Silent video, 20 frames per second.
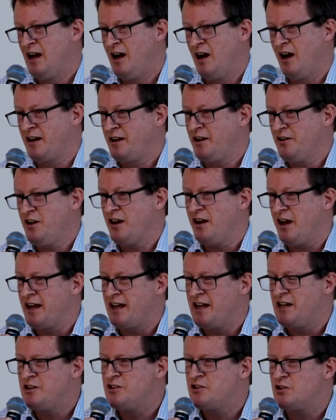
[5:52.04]
are kind of like
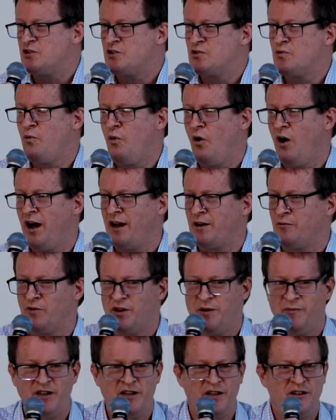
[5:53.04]
intertwined, where
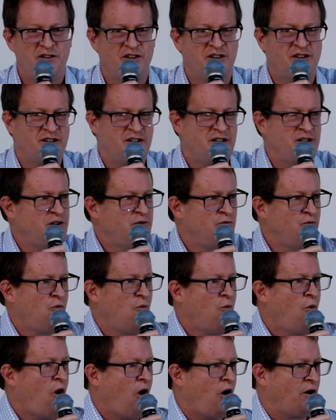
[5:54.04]
you begin to see
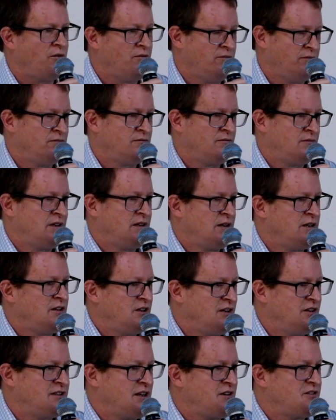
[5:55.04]
one
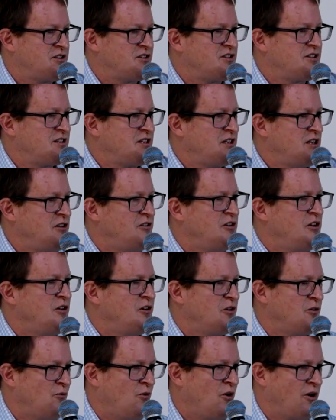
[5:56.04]
you tend to see the
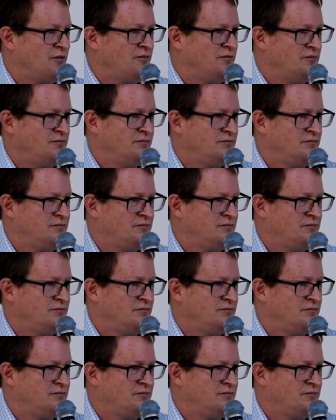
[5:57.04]
other one.